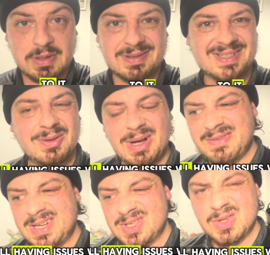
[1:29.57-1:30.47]
to it still
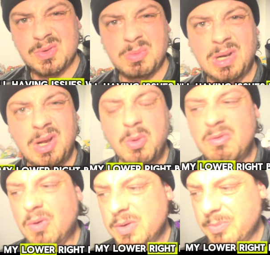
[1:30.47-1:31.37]
having issues with my lower
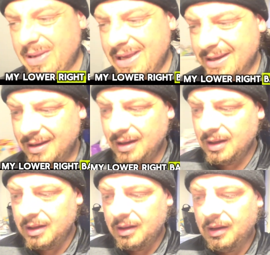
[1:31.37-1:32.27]
right back
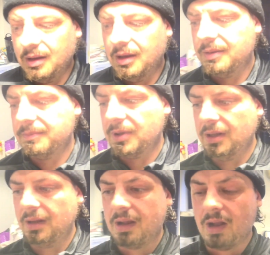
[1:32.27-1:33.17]
um,
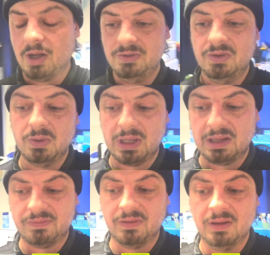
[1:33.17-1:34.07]
I do
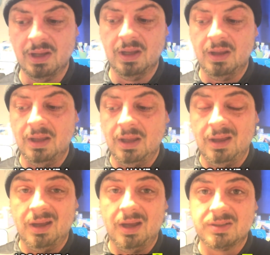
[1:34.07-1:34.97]
have
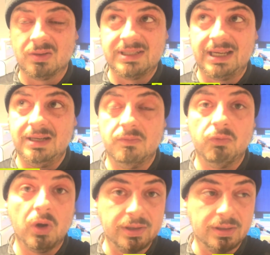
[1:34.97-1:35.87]
a
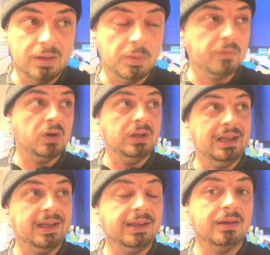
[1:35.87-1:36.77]
titanium rod in my right
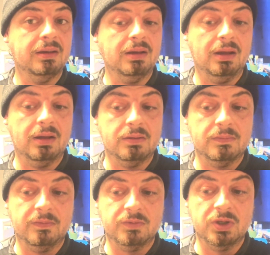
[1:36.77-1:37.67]
leg
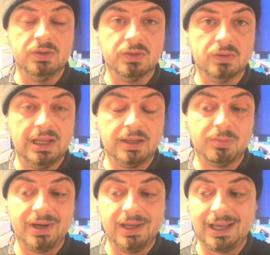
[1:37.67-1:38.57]
um, due to a leg
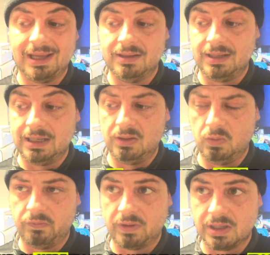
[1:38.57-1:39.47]
break and an
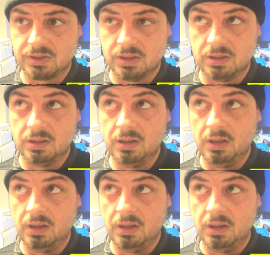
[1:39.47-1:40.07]
ankle fracture